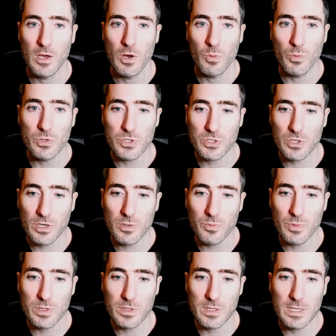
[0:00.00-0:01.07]
We'll start
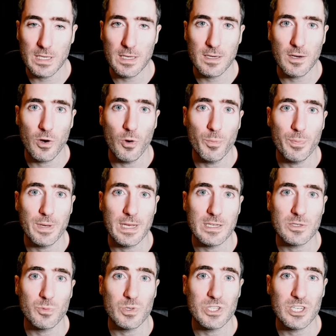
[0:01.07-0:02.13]
with the
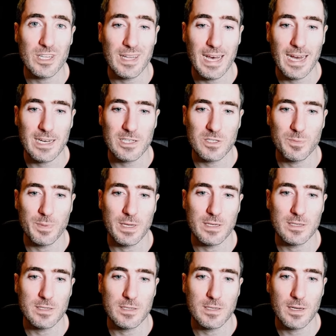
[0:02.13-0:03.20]
openings which lack
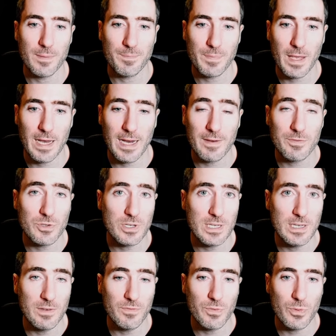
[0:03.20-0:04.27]
space. After
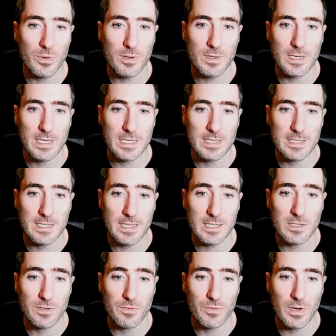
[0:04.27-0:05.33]
e4, e6,
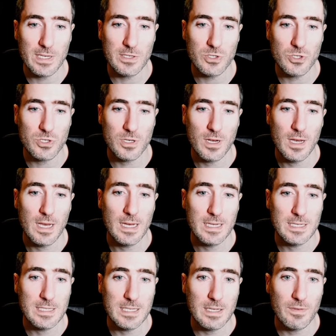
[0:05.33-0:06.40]
the French,
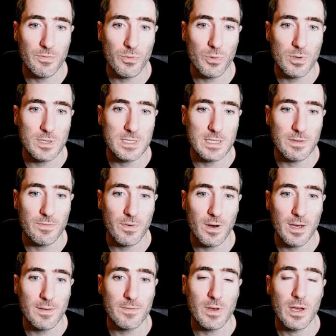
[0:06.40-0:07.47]
d4,
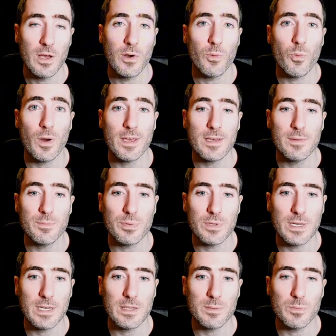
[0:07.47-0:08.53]
d5, white can
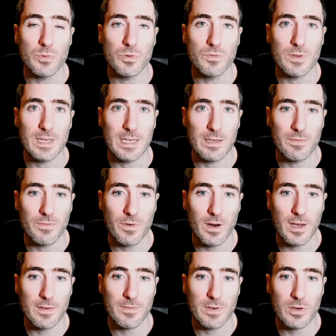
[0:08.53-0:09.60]
play the move
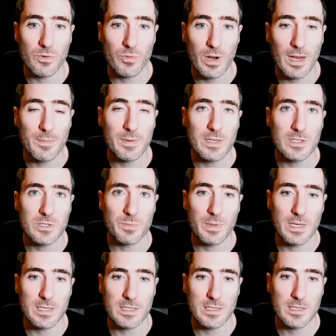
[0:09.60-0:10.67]
e5, grabbing
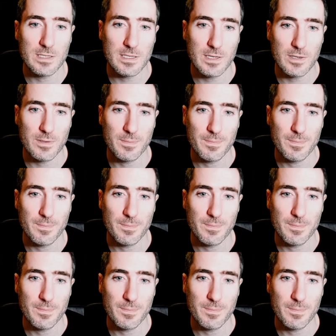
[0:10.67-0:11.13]
space in the center.